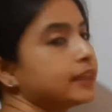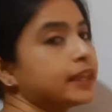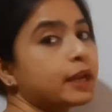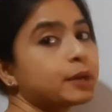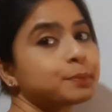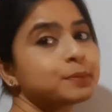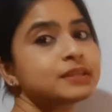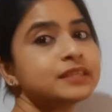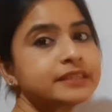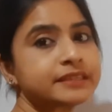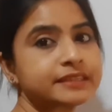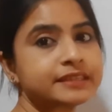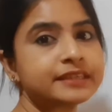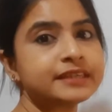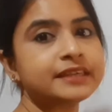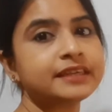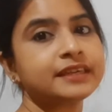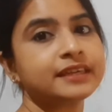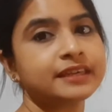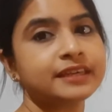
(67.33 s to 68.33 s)
That means
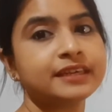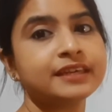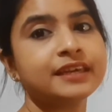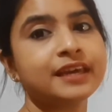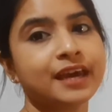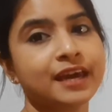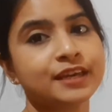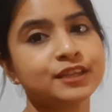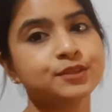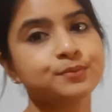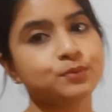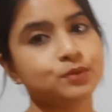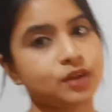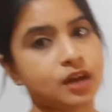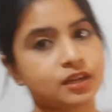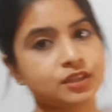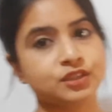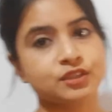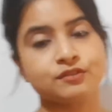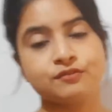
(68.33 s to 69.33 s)
CES
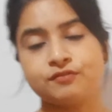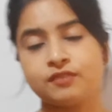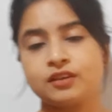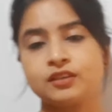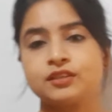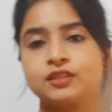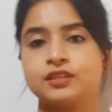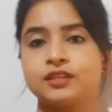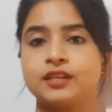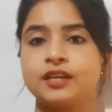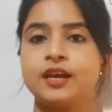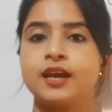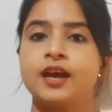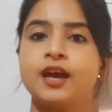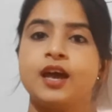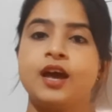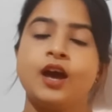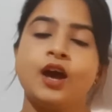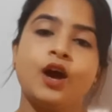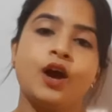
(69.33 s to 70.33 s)
production function.
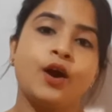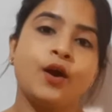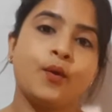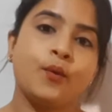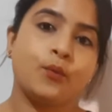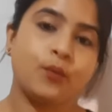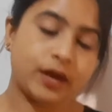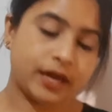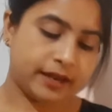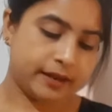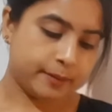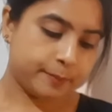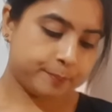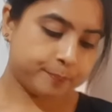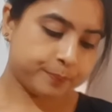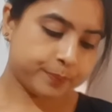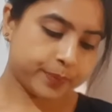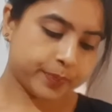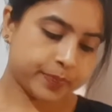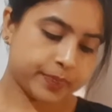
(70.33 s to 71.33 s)
Well,
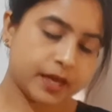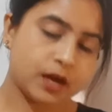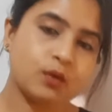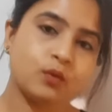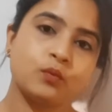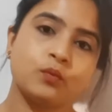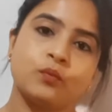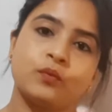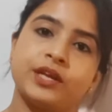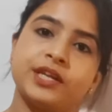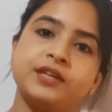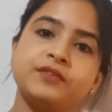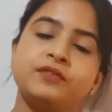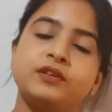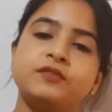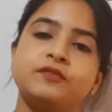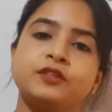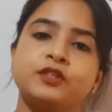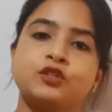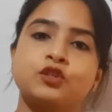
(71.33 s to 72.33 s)
now
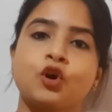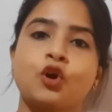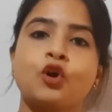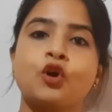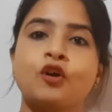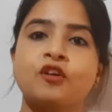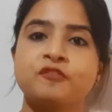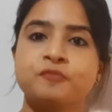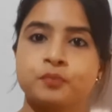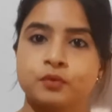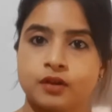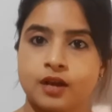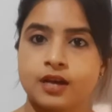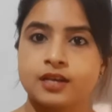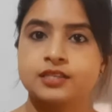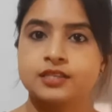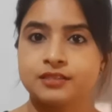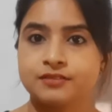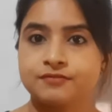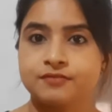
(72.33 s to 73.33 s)
whenever we talk of
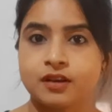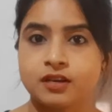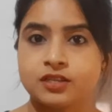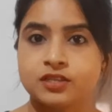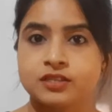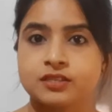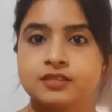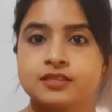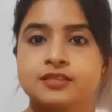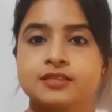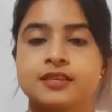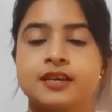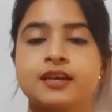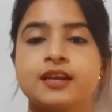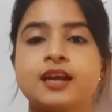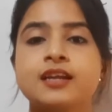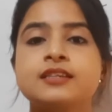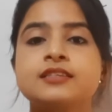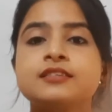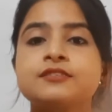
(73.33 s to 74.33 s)
production functions, there
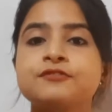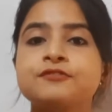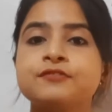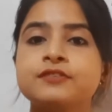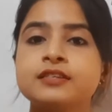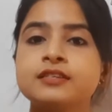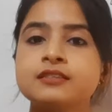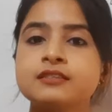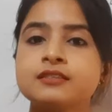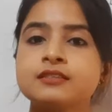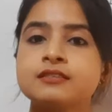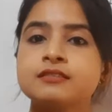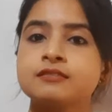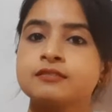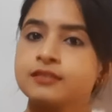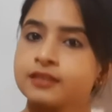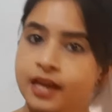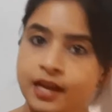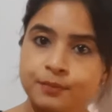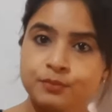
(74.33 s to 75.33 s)
are different
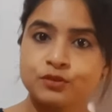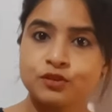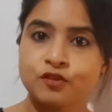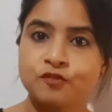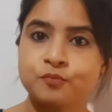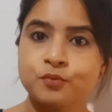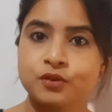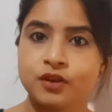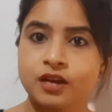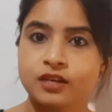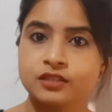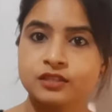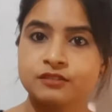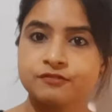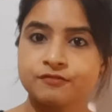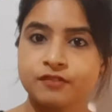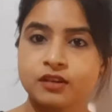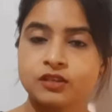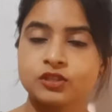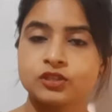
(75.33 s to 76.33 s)
types of production
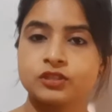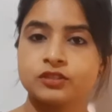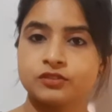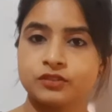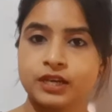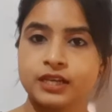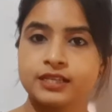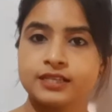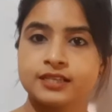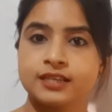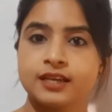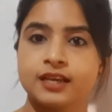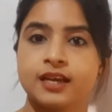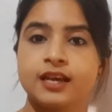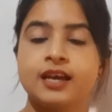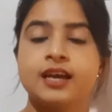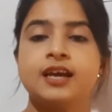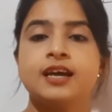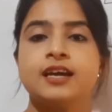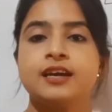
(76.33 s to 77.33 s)
function, right?
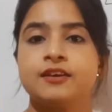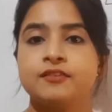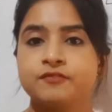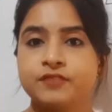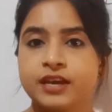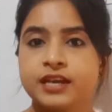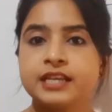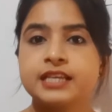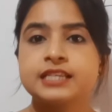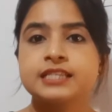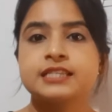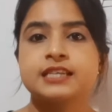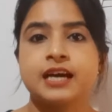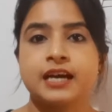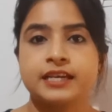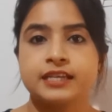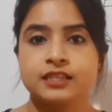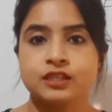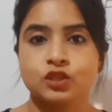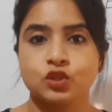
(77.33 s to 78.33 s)
Various
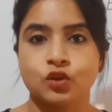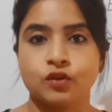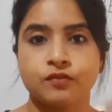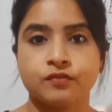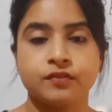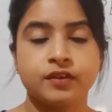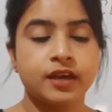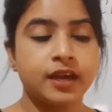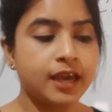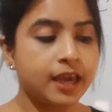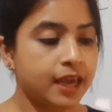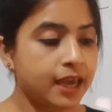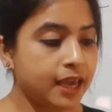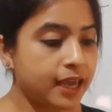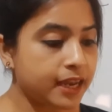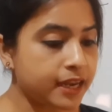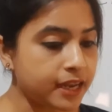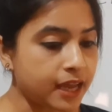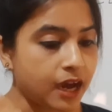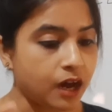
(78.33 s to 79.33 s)
kinds of.
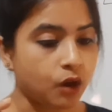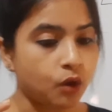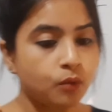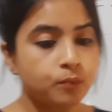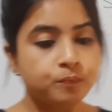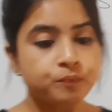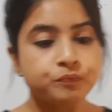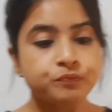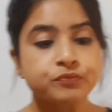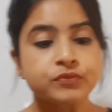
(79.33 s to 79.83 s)
Now,